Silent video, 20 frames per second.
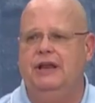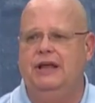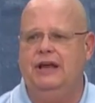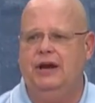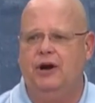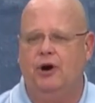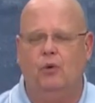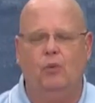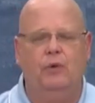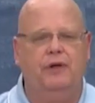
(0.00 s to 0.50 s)

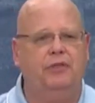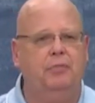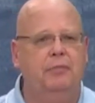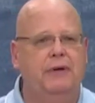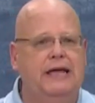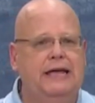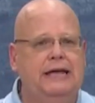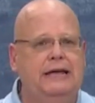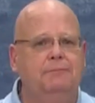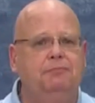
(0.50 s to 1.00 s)
here with
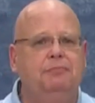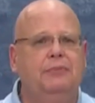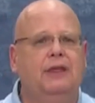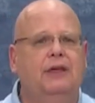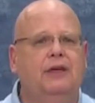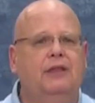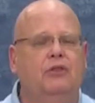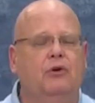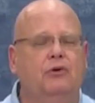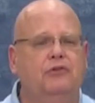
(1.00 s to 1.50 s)
me.
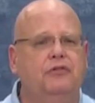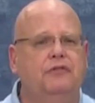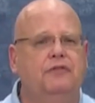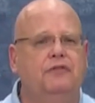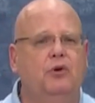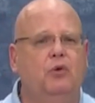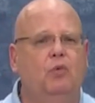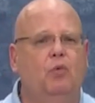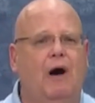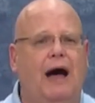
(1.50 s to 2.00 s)
Those of
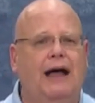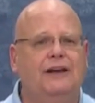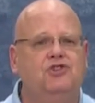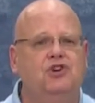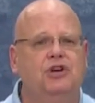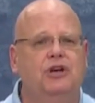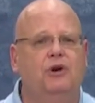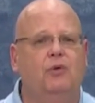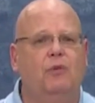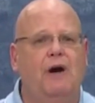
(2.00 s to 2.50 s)
you
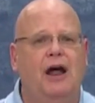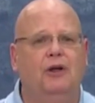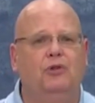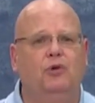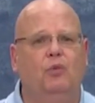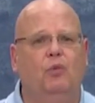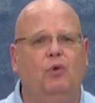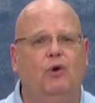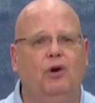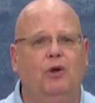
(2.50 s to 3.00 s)
watching around the
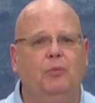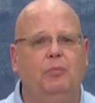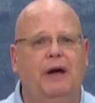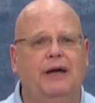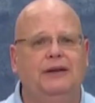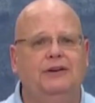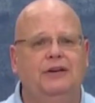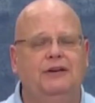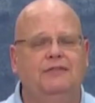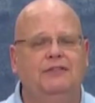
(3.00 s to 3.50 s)
world by
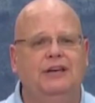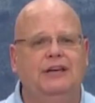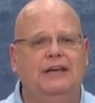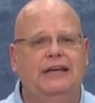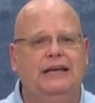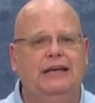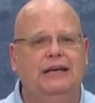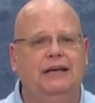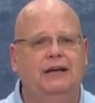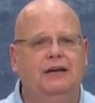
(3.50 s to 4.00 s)

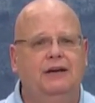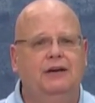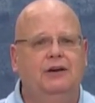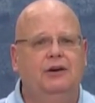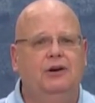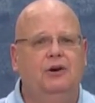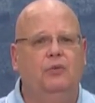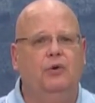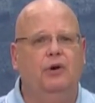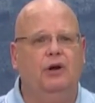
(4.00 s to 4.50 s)
DVD,
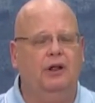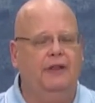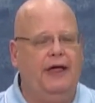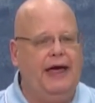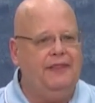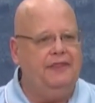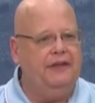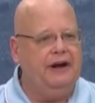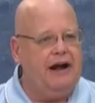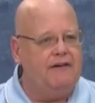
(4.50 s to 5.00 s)
we're
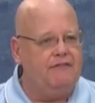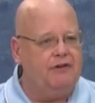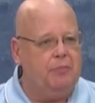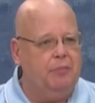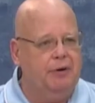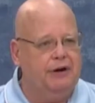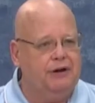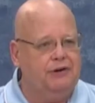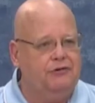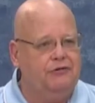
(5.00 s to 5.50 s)
glad that
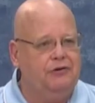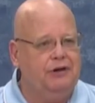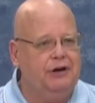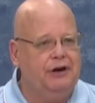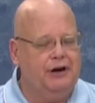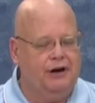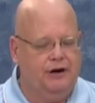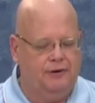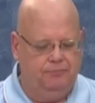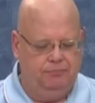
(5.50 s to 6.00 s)
everybody's
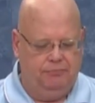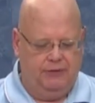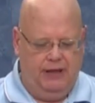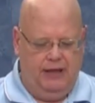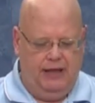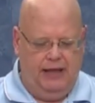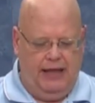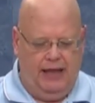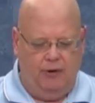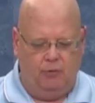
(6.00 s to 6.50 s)
here.
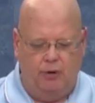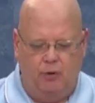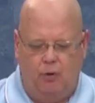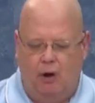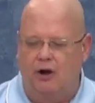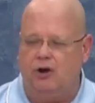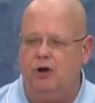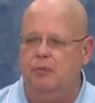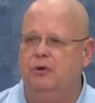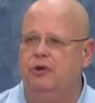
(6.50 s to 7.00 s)
And we
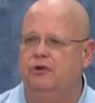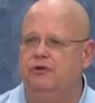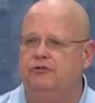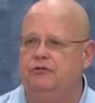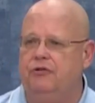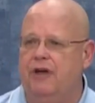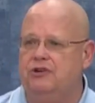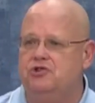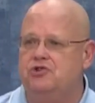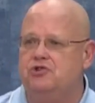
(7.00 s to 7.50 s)
welcome you to
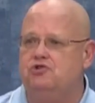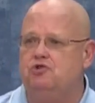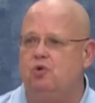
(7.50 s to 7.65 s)
session